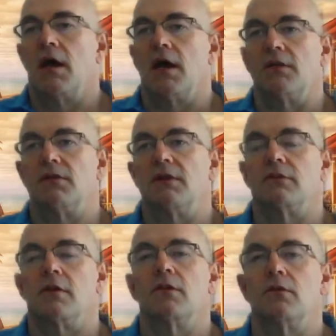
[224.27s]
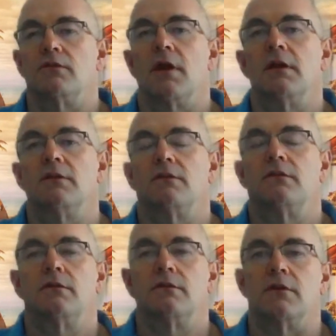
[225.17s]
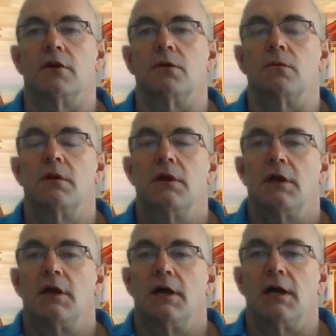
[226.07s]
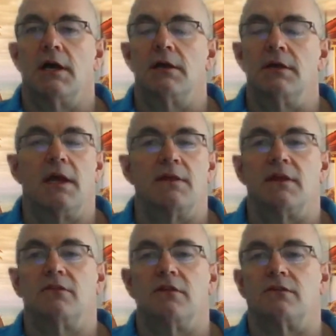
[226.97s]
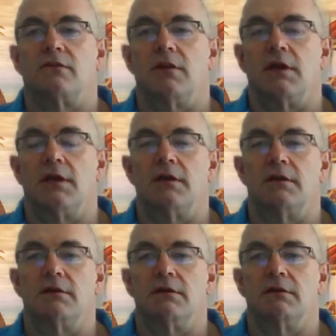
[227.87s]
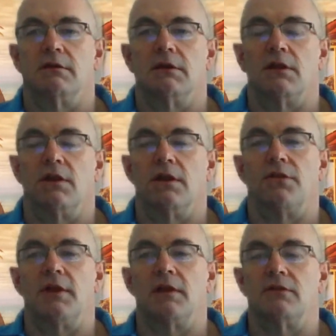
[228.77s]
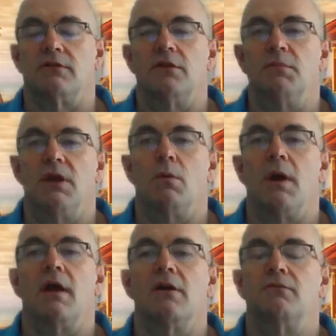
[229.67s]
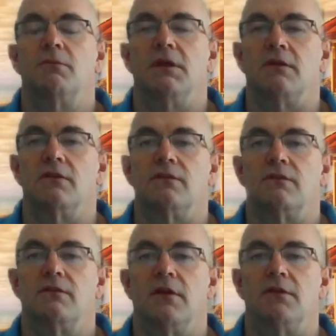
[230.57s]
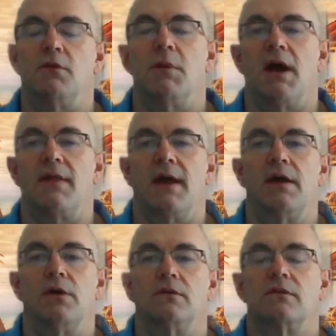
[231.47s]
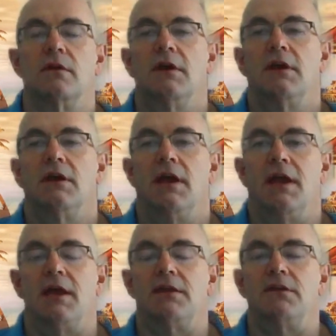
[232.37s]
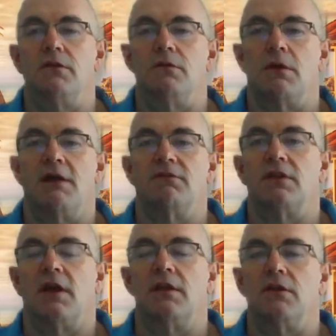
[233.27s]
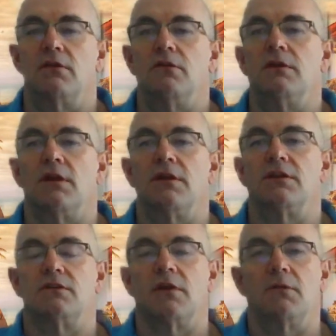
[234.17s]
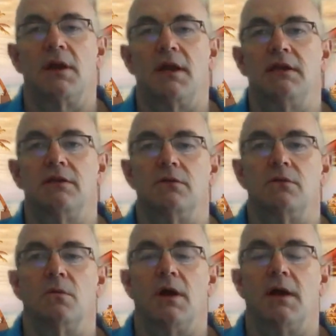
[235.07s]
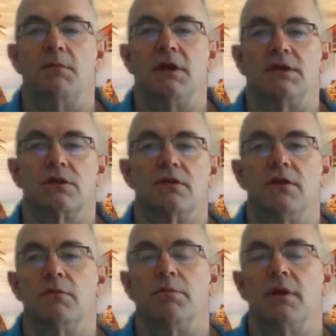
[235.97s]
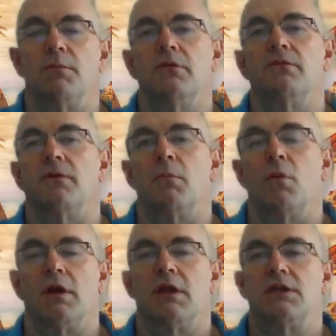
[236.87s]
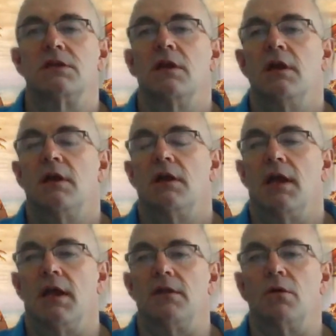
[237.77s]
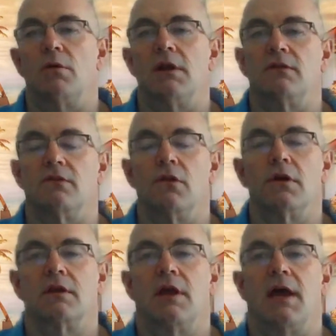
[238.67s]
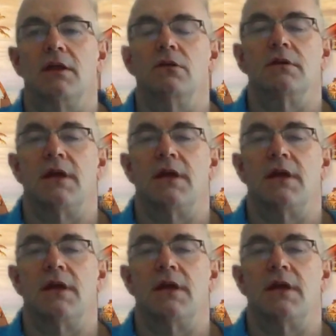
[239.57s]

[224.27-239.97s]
things along those lines. So, that's just a little thing to be aware of, because if you buy the house and you haven't done your due diligence already to make sure that you're pre-approved for a mortgage, and no one has looked at your down